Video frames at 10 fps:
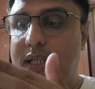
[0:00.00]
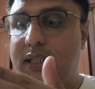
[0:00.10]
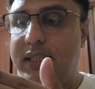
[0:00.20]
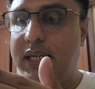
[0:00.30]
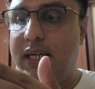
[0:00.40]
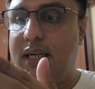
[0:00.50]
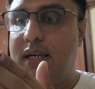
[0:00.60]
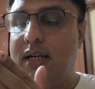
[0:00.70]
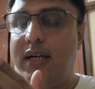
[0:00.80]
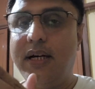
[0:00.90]
the
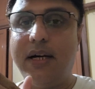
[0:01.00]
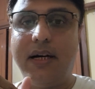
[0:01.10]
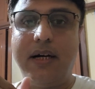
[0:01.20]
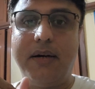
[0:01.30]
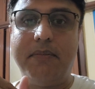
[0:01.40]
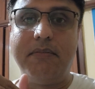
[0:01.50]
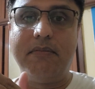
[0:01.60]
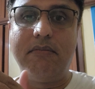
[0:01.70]
uh,